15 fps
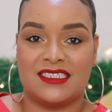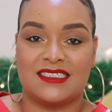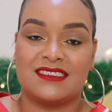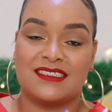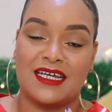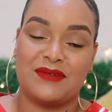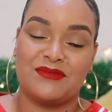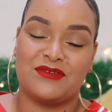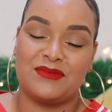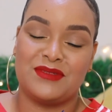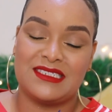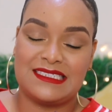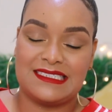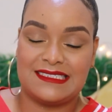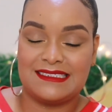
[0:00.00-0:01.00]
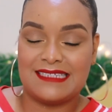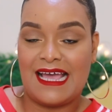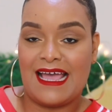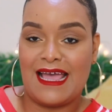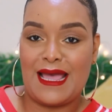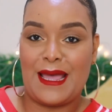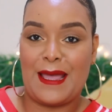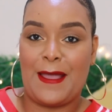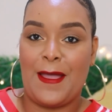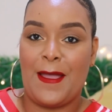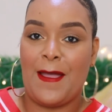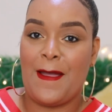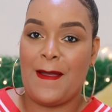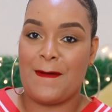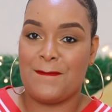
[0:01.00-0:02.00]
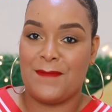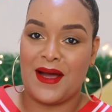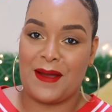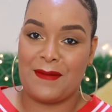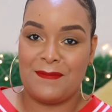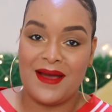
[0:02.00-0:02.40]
It's time for me to say bye